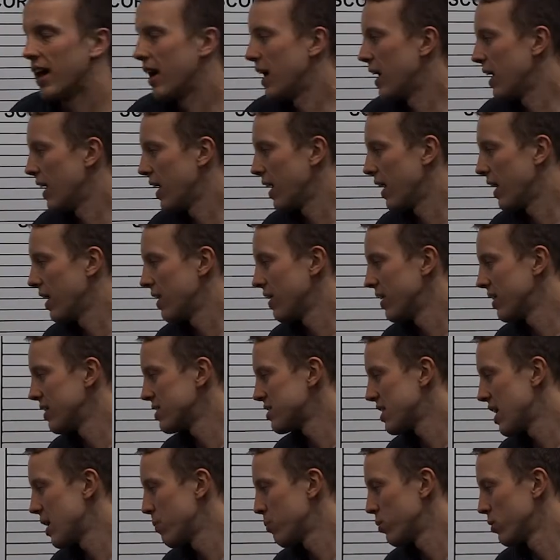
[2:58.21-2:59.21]
And an
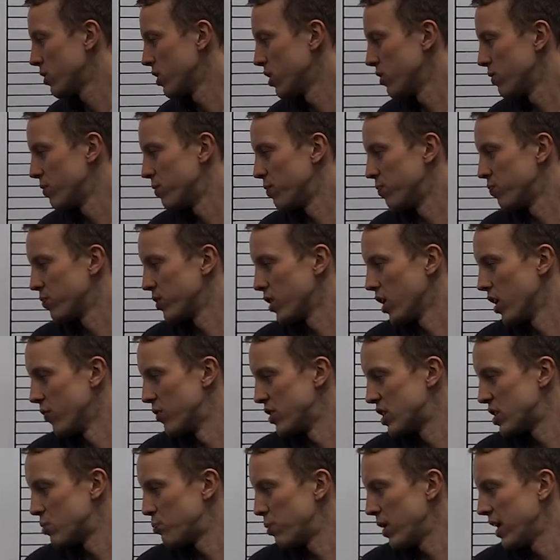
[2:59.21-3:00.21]
example of
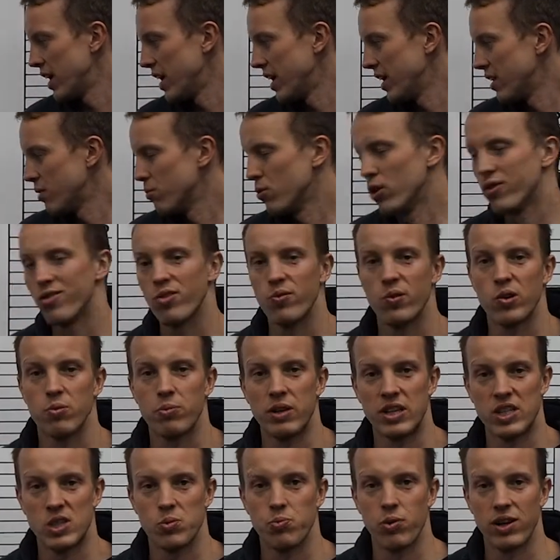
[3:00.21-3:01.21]
a speed movement would
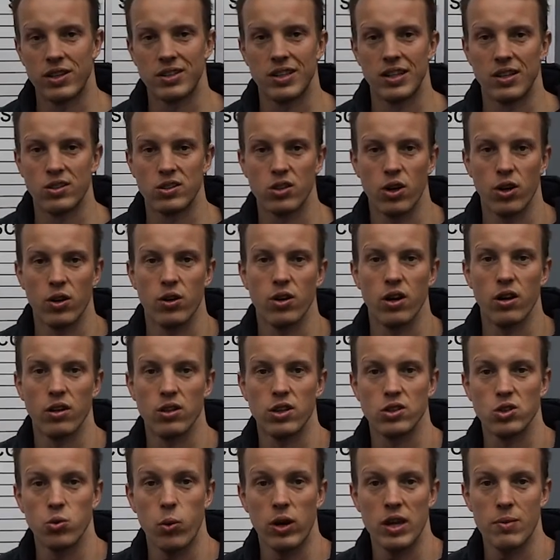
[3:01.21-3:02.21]
be sprinting. So
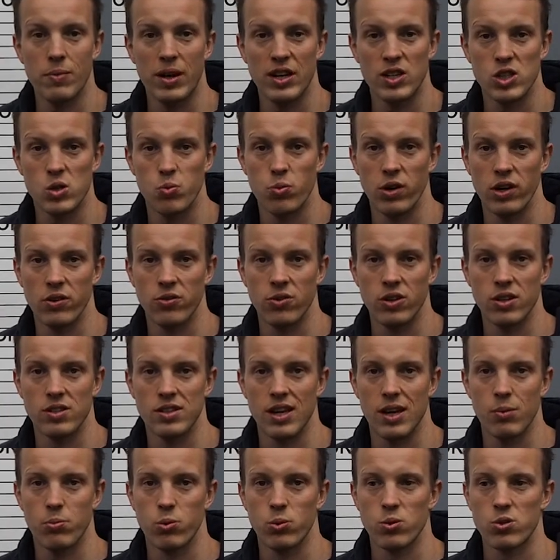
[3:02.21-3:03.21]
a 20-meter sprint, for
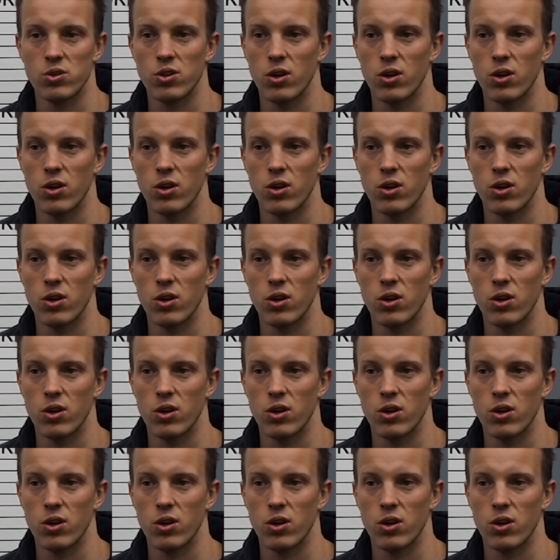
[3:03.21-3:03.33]
example.